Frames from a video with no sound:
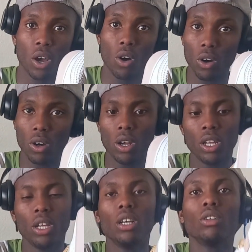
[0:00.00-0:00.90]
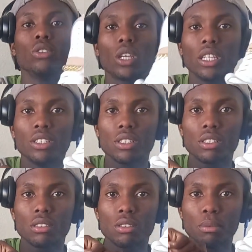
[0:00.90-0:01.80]
Or you can
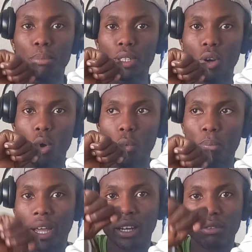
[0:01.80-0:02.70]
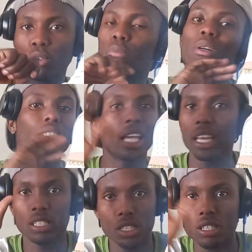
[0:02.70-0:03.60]
just simply go back and forth. But
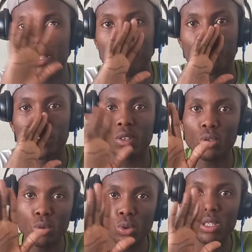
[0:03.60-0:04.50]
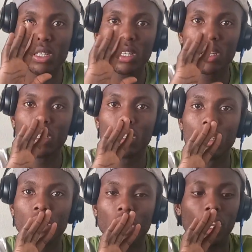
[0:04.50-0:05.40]
guys, just use
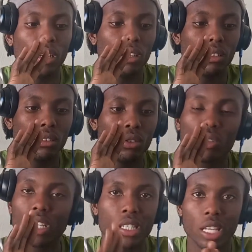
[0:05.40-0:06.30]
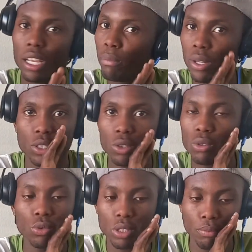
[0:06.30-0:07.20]
a sack. Please
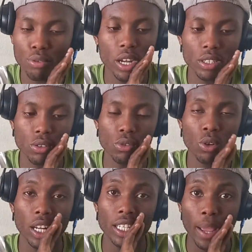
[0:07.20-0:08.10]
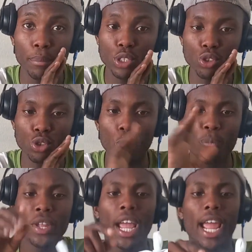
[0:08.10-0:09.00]
don't use a brush. You're gonna damage your
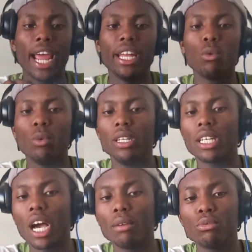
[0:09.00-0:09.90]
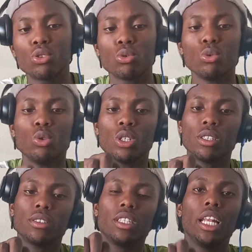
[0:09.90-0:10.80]
shoe. And then when it comes to
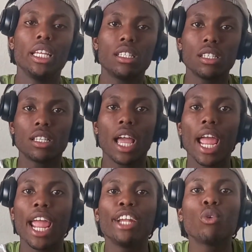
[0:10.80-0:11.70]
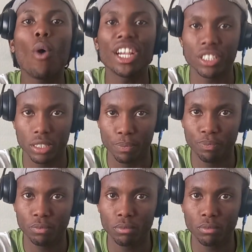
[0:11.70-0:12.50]
the laces, hand wash them.